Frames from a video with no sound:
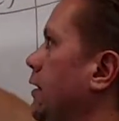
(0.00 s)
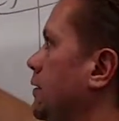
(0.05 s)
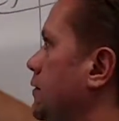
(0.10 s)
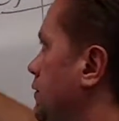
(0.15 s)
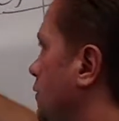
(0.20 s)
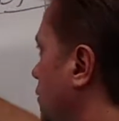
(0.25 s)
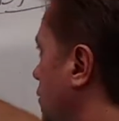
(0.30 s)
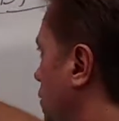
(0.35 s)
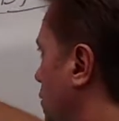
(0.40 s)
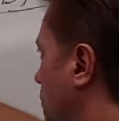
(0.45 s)
that's
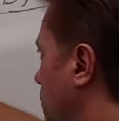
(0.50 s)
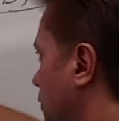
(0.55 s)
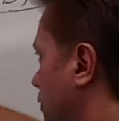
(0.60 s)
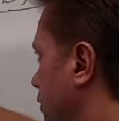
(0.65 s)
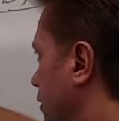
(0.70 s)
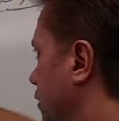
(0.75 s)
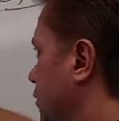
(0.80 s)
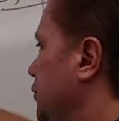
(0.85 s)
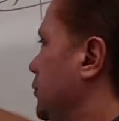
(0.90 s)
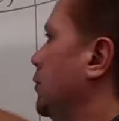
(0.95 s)

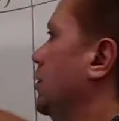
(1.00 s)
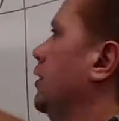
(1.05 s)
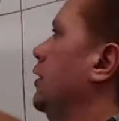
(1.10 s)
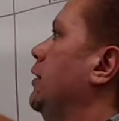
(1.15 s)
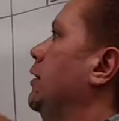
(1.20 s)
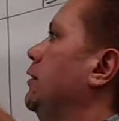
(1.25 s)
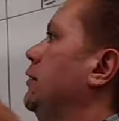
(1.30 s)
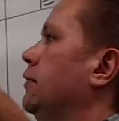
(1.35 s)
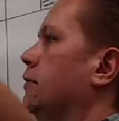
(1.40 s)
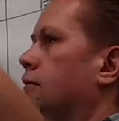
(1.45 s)
30% of
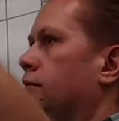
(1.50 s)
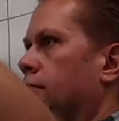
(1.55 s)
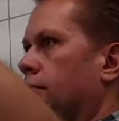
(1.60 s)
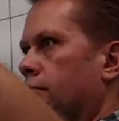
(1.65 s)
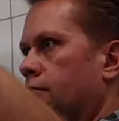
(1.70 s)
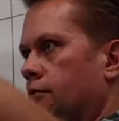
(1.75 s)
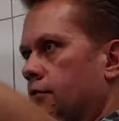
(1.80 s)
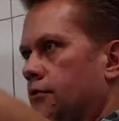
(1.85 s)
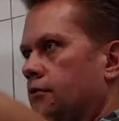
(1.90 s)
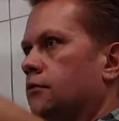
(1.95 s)
20,
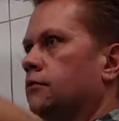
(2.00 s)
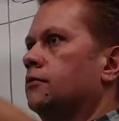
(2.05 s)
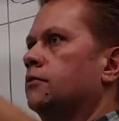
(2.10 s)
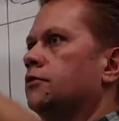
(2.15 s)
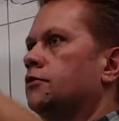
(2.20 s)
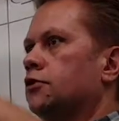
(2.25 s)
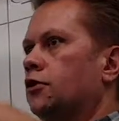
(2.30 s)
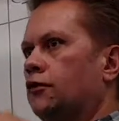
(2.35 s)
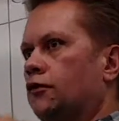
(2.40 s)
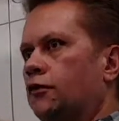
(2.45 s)

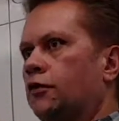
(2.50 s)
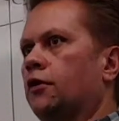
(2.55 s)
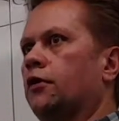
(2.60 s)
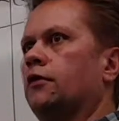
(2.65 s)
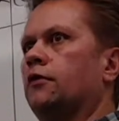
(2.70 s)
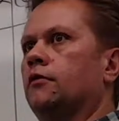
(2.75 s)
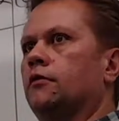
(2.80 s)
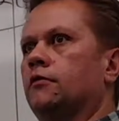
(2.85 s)
so forth.